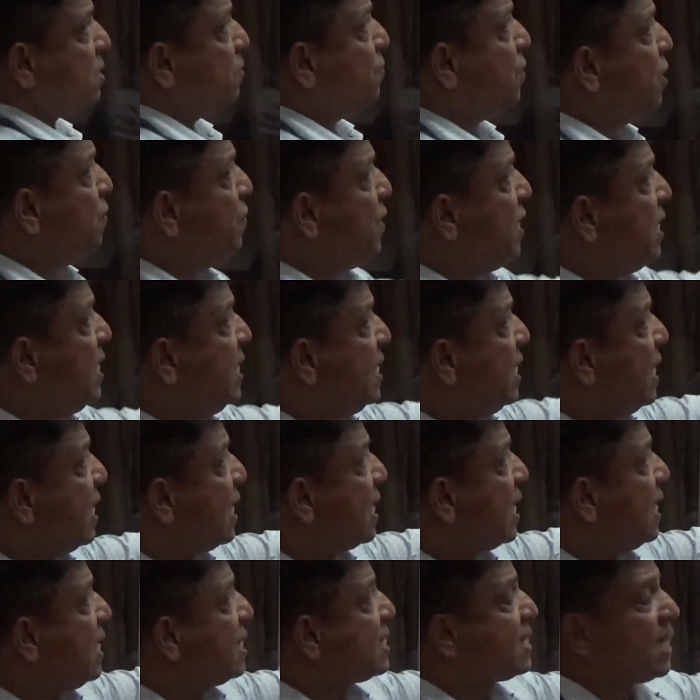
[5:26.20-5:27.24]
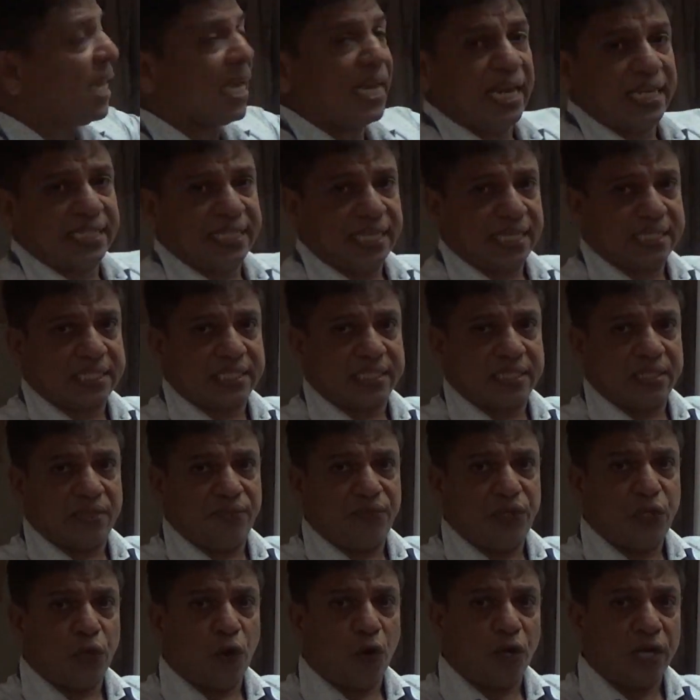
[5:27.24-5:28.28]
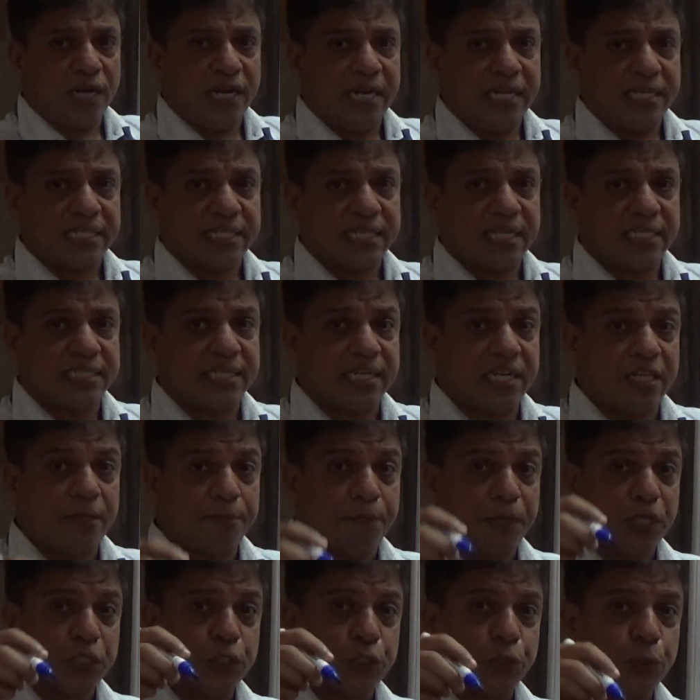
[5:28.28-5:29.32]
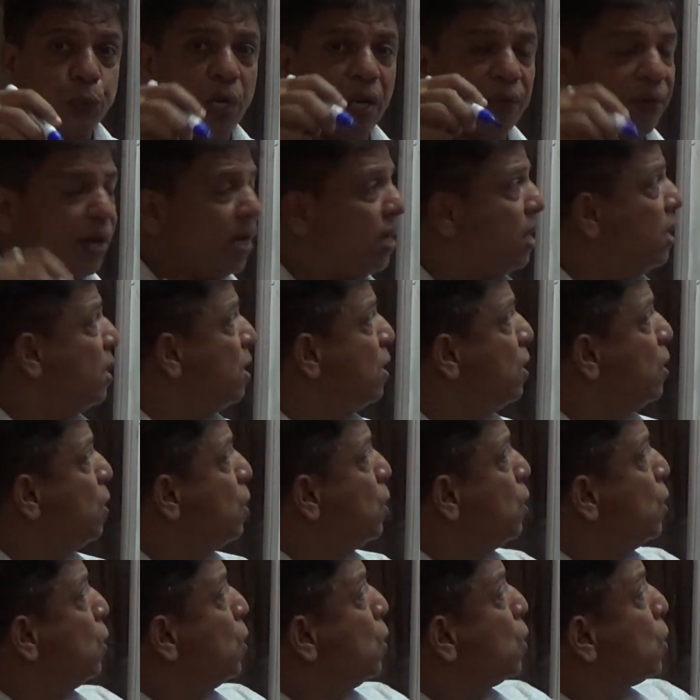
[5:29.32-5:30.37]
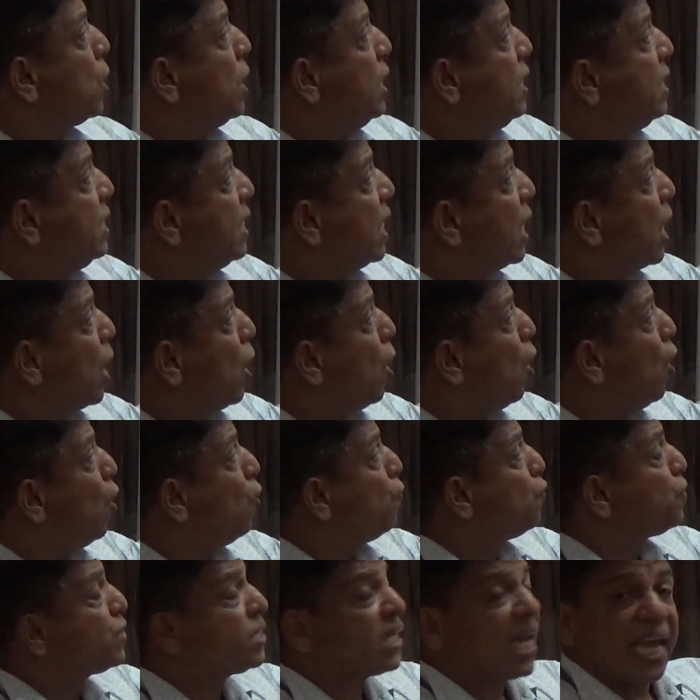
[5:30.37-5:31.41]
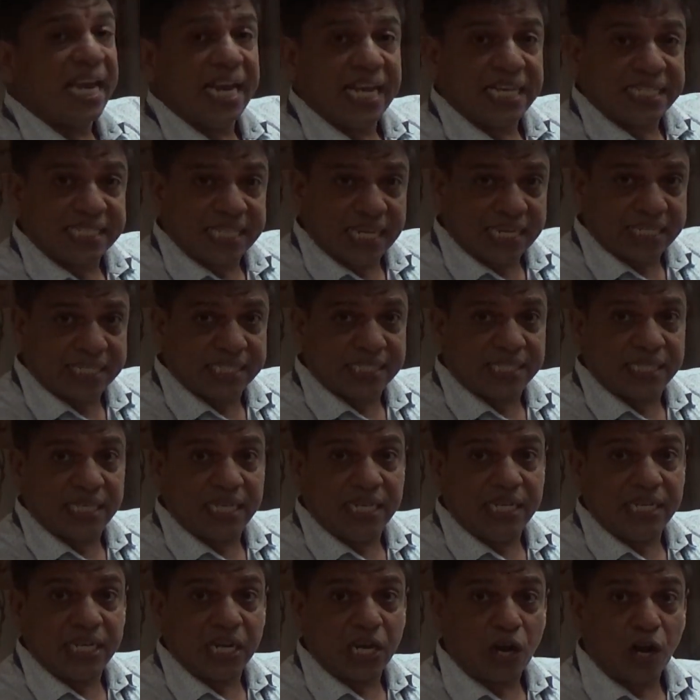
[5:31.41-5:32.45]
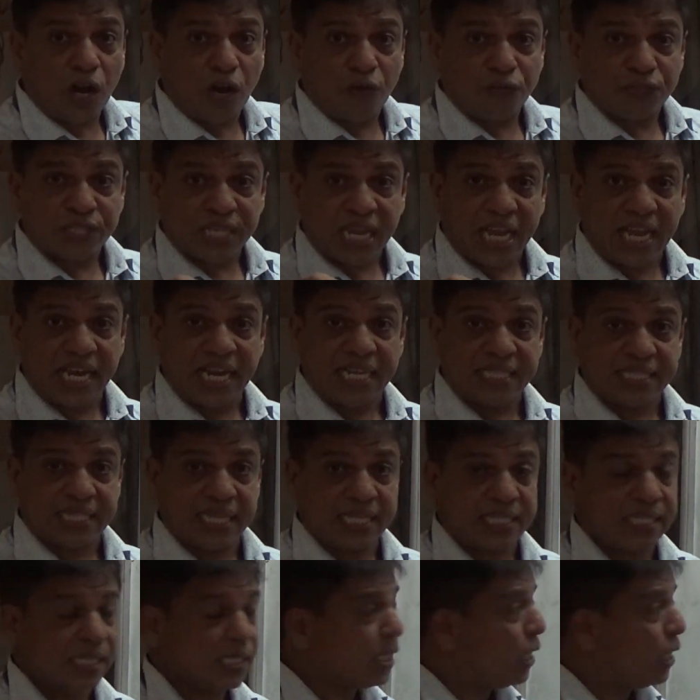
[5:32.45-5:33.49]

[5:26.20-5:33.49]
When we integrate sin sx, we already discussed in the plus 2 level. Integral of sin sx is